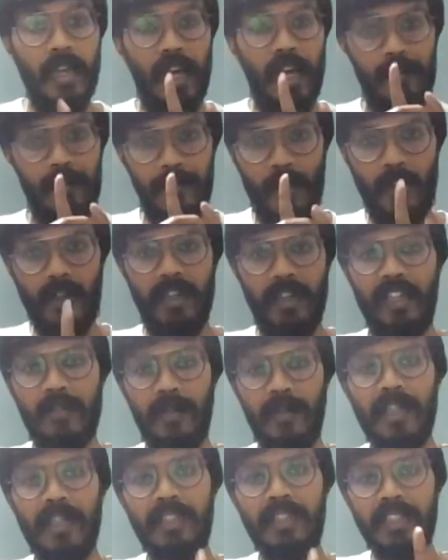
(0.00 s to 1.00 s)
I'm not
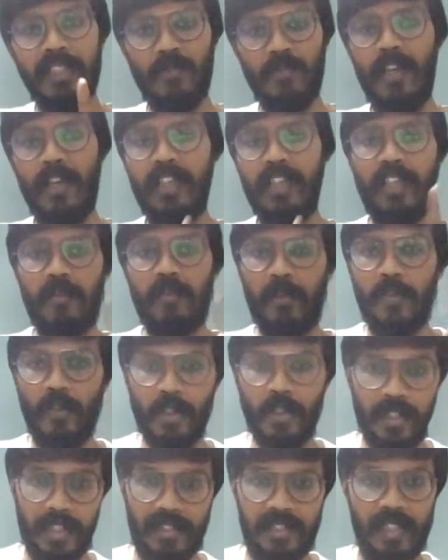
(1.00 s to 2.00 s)
recommending this 1 year
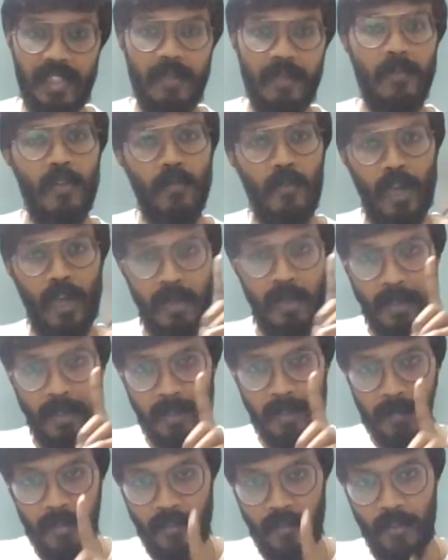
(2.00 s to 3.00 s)
before the exam, 1
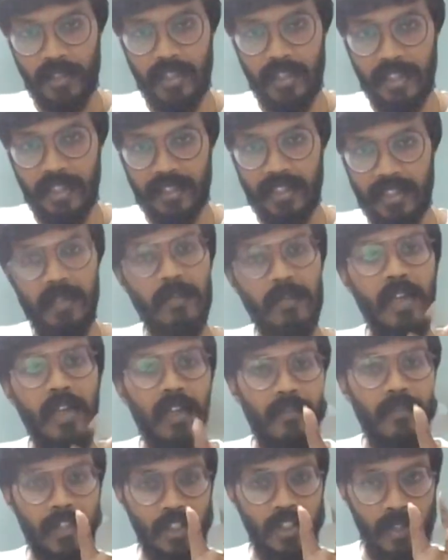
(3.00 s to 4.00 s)
month before the exam,
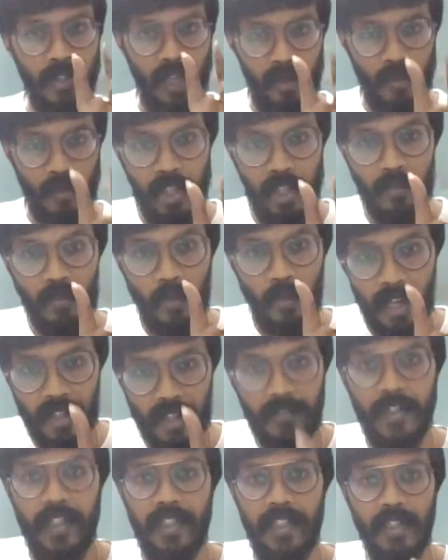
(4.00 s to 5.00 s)
which you have only
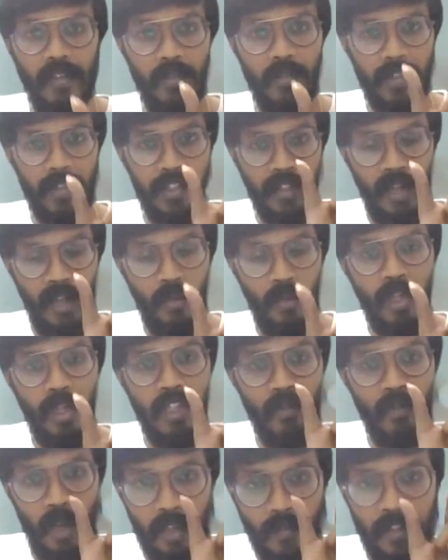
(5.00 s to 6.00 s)
1 week. When you have
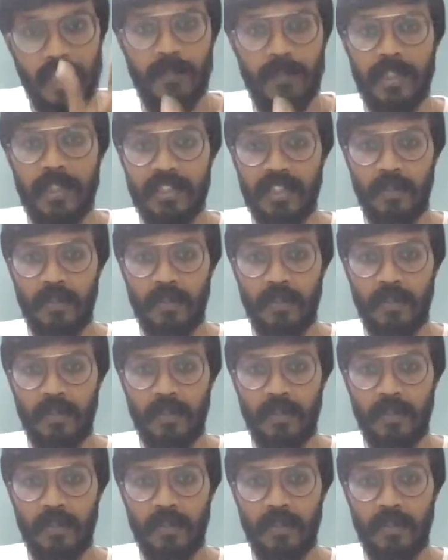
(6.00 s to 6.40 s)
only 1 week per